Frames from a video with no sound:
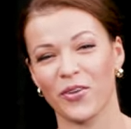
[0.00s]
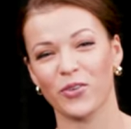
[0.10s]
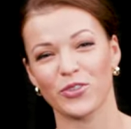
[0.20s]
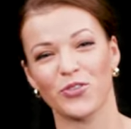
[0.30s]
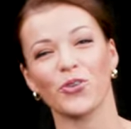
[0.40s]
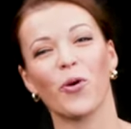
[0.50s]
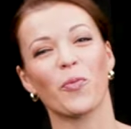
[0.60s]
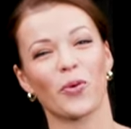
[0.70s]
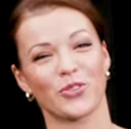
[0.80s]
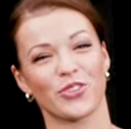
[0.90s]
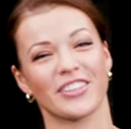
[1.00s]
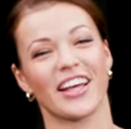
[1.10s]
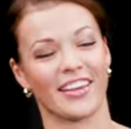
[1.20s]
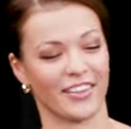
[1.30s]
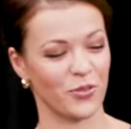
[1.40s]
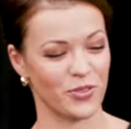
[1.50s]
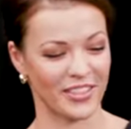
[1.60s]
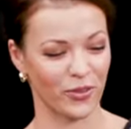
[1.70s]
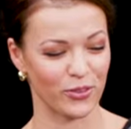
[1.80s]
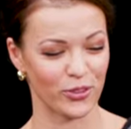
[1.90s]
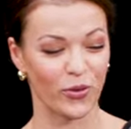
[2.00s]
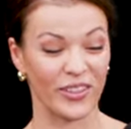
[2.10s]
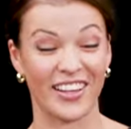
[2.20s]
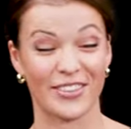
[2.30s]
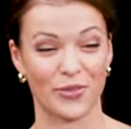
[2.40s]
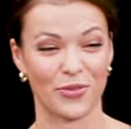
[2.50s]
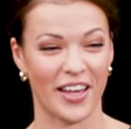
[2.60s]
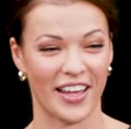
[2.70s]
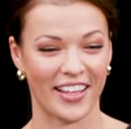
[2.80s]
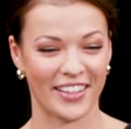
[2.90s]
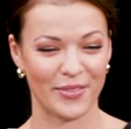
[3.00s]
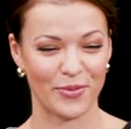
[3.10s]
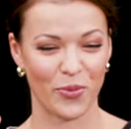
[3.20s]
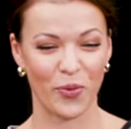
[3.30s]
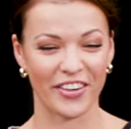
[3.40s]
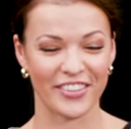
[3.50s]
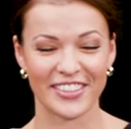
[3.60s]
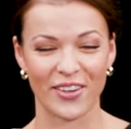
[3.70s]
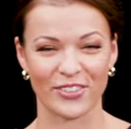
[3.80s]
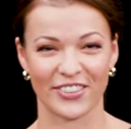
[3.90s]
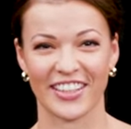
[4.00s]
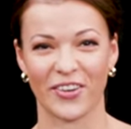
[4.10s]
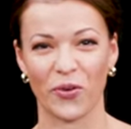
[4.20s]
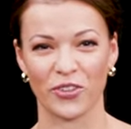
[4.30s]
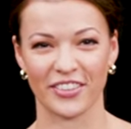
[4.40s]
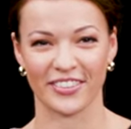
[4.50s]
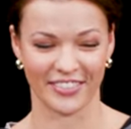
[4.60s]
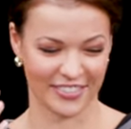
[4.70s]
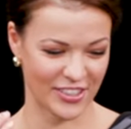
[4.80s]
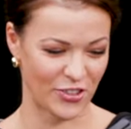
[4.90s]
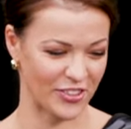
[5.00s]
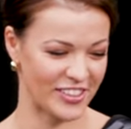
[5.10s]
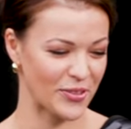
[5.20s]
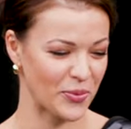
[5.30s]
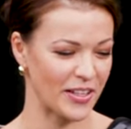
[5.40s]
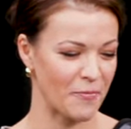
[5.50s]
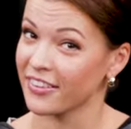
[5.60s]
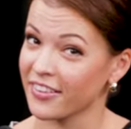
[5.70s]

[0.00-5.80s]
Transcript: Also, new composers like using all kinds of weird sounds on the accordion, such as this one.